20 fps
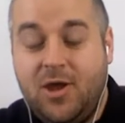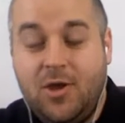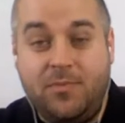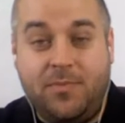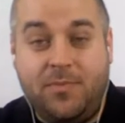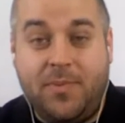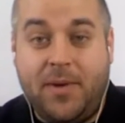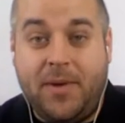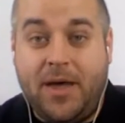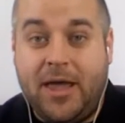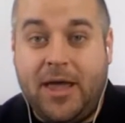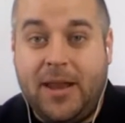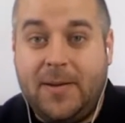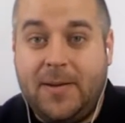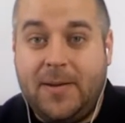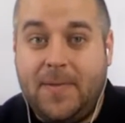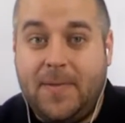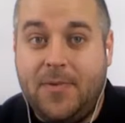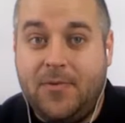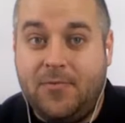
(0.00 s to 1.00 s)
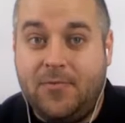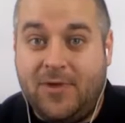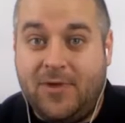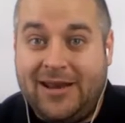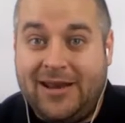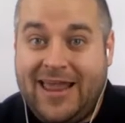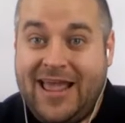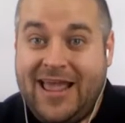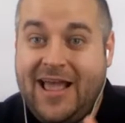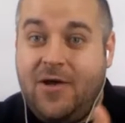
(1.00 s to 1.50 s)
but
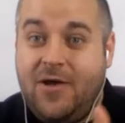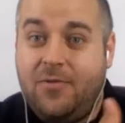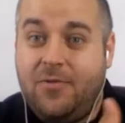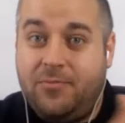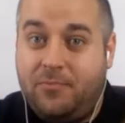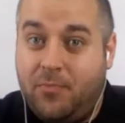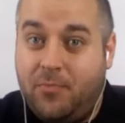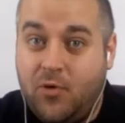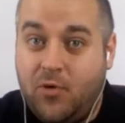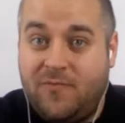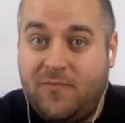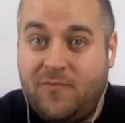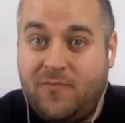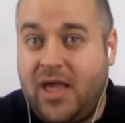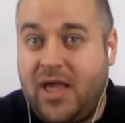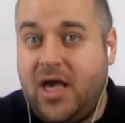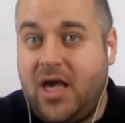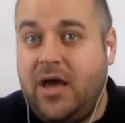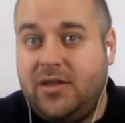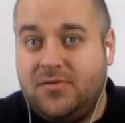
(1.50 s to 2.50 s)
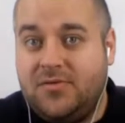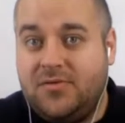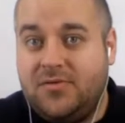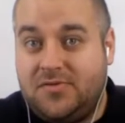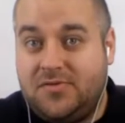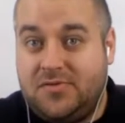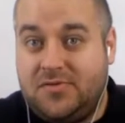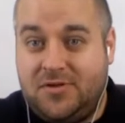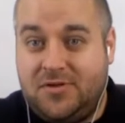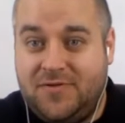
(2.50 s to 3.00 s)
right now, more of my audience
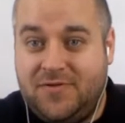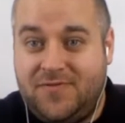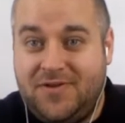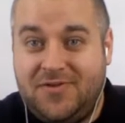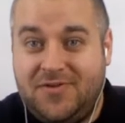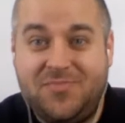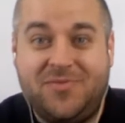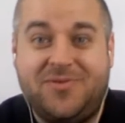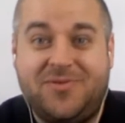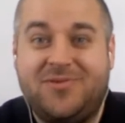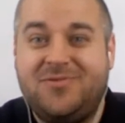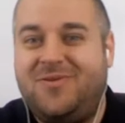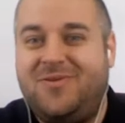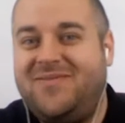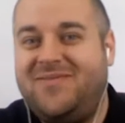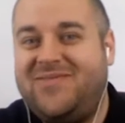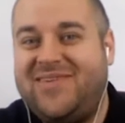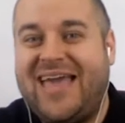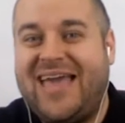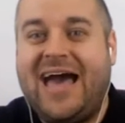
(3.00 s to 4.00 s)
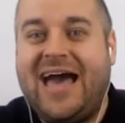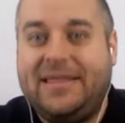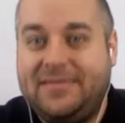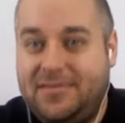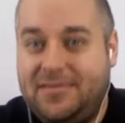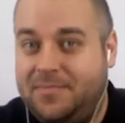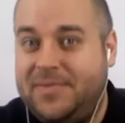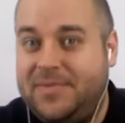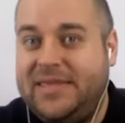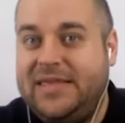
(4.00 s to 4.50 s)
is still on Facebook, so I've got
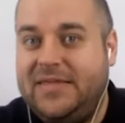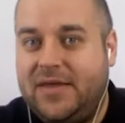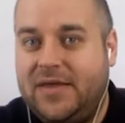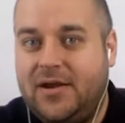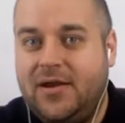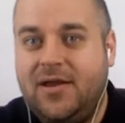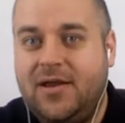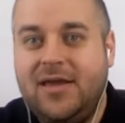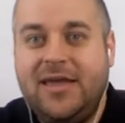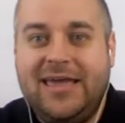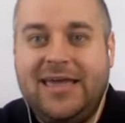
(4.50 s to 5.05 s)
to be there.